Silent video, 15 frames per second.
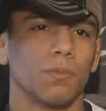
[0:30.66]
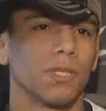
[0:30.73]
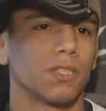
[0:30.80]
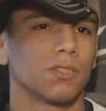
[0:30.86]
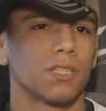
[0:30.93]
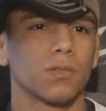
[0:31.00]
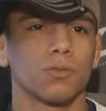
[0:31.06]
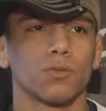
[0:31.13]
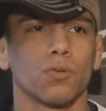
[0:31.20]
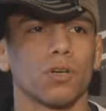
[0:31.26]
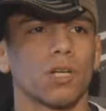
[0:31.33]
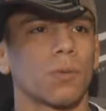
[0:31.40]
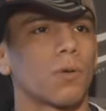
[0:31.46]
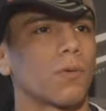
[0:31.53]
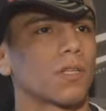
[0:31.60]
biggest thing was just
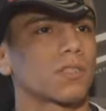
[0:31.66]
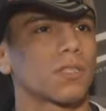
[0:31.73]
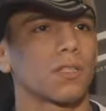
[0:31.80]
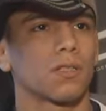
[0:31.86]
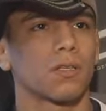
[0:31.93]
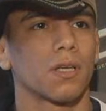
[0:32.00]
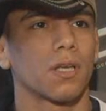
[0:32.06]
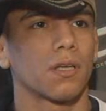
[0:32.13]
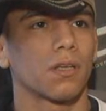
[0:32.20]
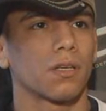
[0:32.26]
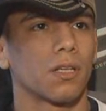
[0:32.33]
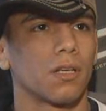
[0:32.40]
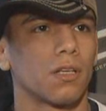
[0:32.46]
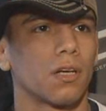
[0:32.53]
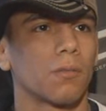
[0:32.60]
working on my wrestling and uh,
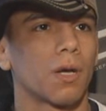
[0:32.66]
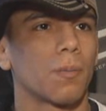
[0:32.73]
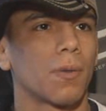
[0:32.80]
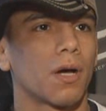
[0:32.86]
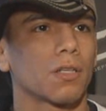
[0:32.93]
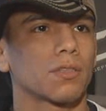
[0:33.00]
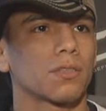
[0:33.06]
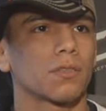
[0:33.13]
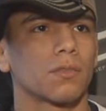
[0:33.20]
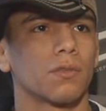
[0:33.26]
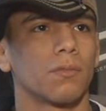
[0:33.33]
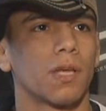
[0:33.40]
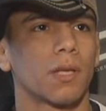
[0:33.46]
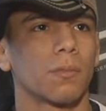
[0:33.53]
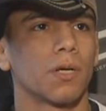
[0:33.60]
cleaning up my boxing
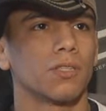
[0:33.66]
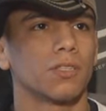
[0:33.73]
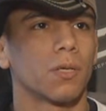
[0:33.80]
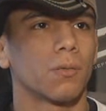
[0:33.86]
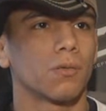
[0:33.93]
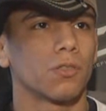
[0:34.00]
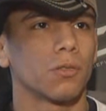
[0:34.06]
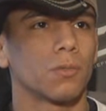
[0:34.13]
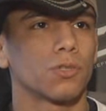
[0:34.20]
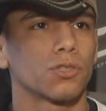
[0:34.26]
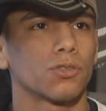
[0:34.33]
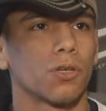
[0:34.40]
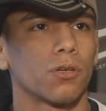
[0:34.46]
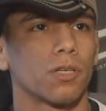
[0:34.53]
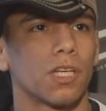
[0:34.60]
and making my job a little bit
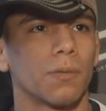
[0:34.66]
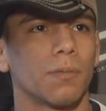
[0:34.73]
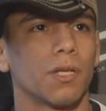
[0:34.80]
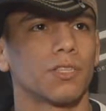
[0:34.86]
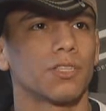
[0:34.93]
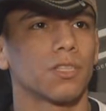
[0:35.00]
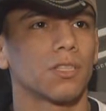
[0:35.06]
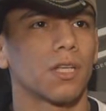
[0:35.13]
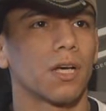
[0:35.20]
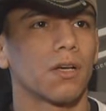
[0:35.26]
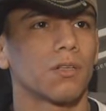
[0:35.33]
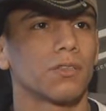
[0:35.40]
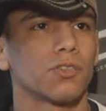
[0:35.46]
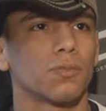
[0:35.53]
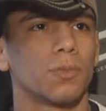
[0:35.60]
stronger, keep my chin
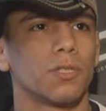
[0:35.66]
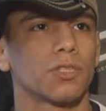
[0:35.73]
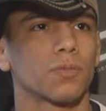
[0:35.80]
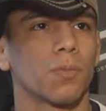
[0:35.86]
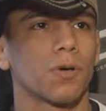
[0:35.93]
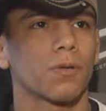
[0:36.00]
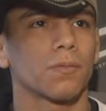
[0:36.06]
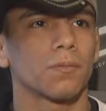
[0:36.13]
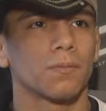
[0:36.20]
down, and just being smart.